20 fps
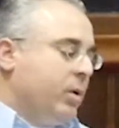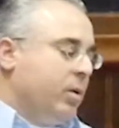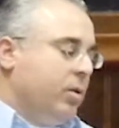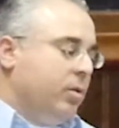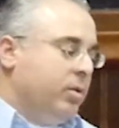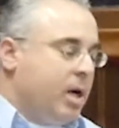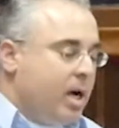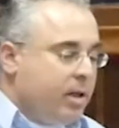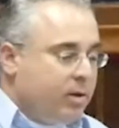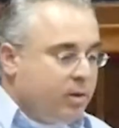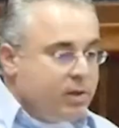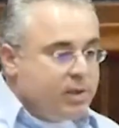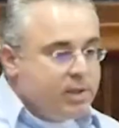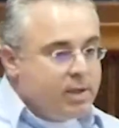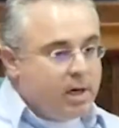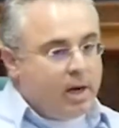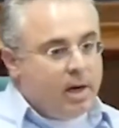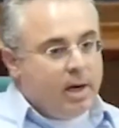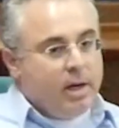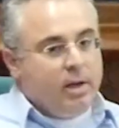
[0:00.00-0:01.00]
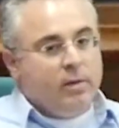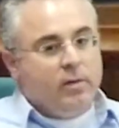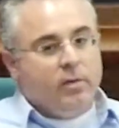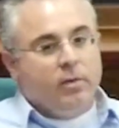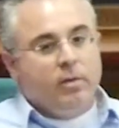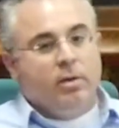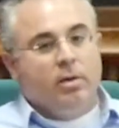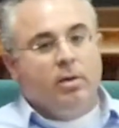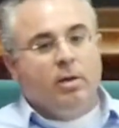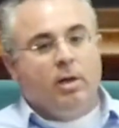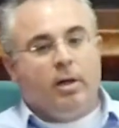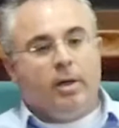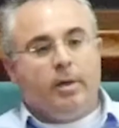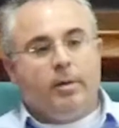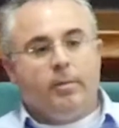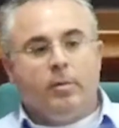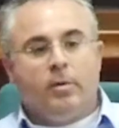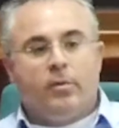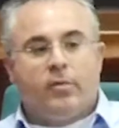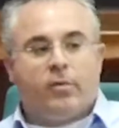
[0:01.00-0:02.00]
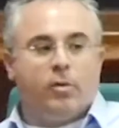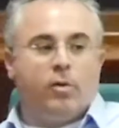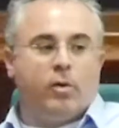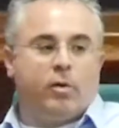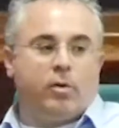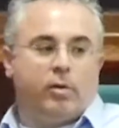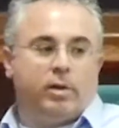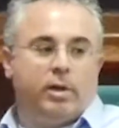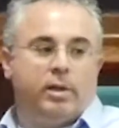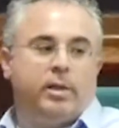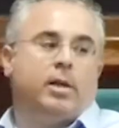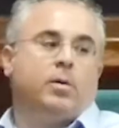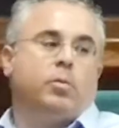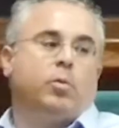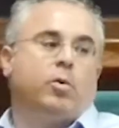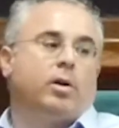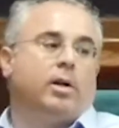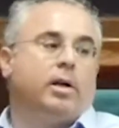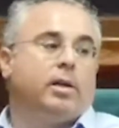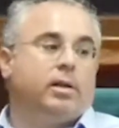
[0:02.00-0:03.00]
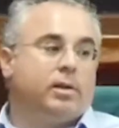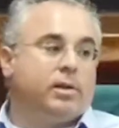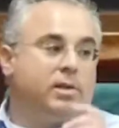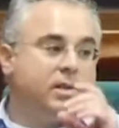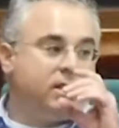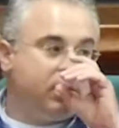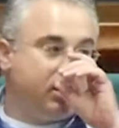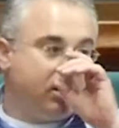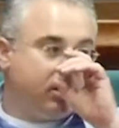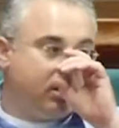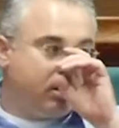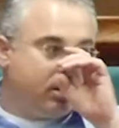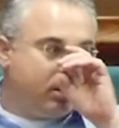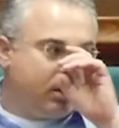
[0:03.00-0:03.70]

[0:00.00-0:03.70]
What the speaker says: On the other side, if you look on the network latency,